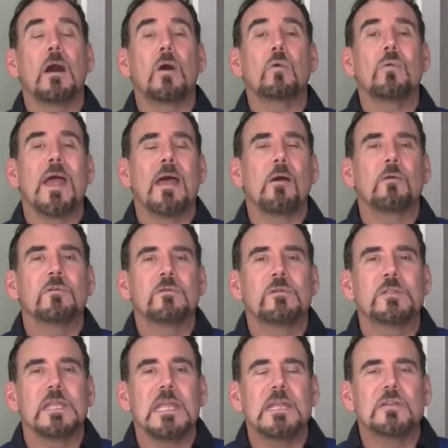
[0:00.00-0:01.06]

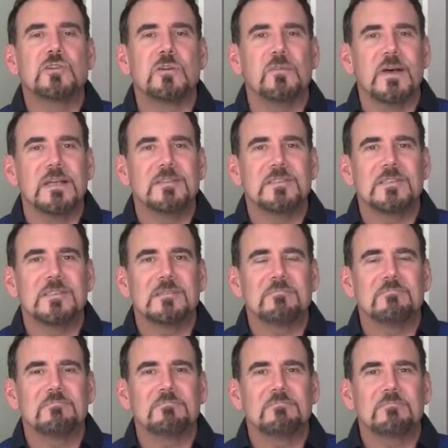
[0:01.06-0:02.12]
around each of us.
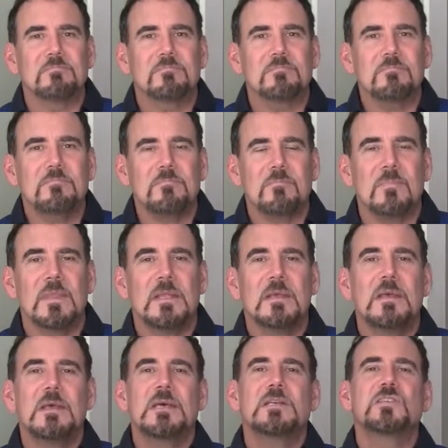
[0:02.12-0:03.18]

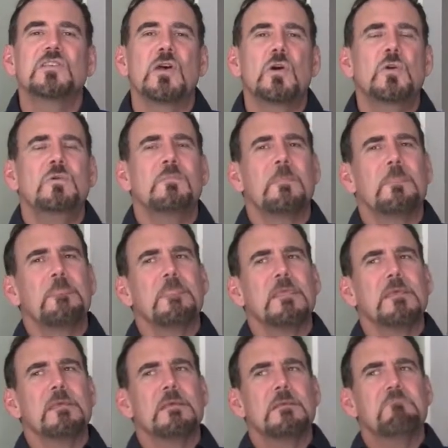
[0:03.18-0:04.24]
So
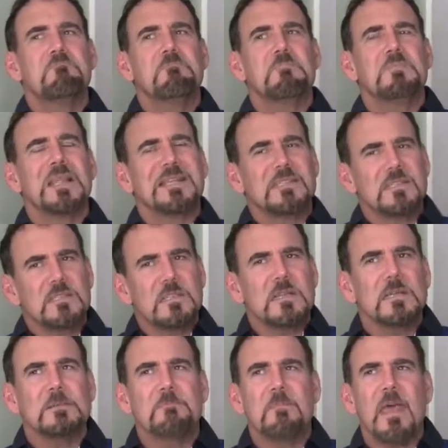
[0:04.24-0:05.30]
let's
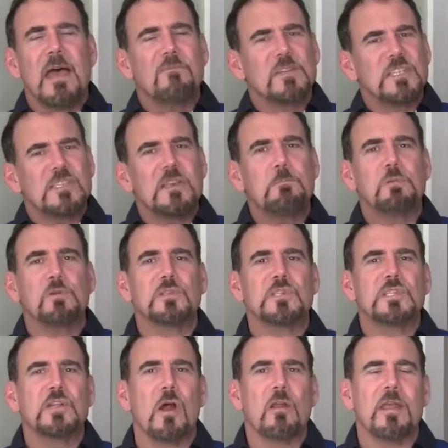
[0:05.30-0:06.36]
have a simple
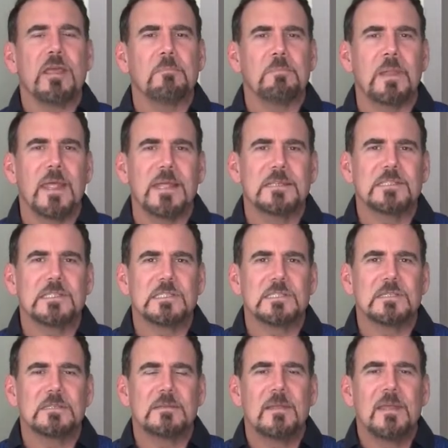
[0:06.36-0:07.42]
starting
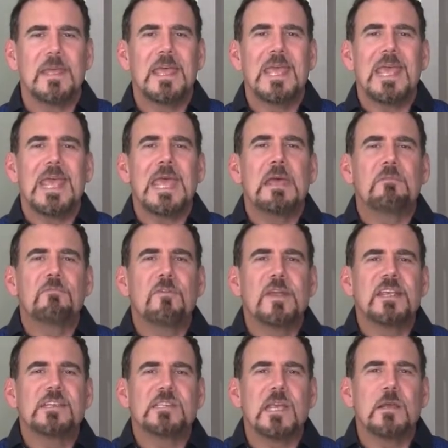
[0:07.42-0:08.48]
place.
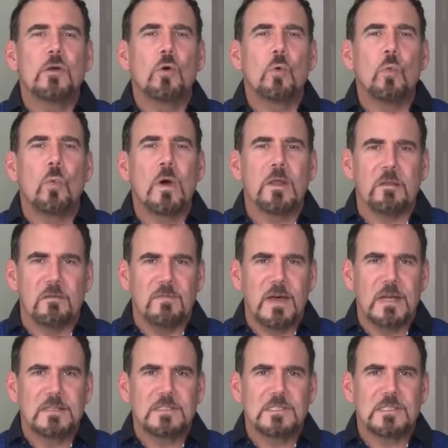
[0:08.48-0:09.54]
Every single one of
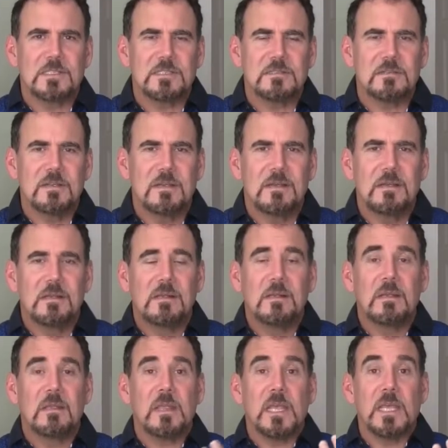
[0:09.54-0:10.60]
us
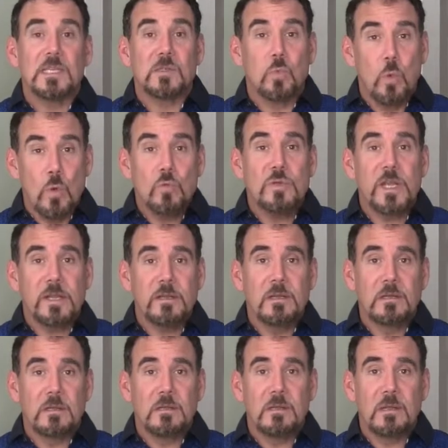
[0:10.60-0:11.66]
is
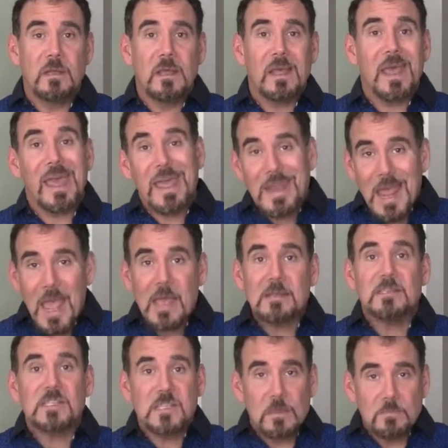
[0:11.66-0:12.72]
wounded and
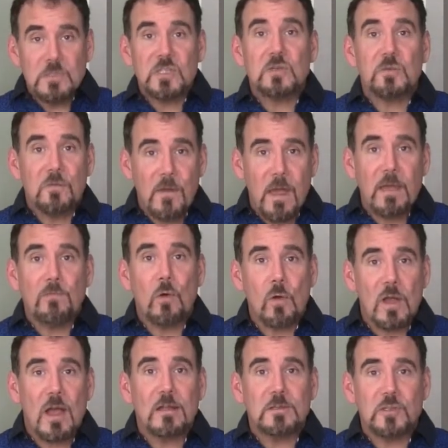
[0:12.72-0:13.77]
has some
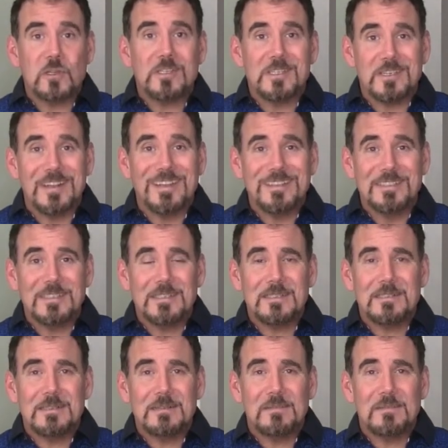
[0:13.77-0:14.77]
survival consciousness.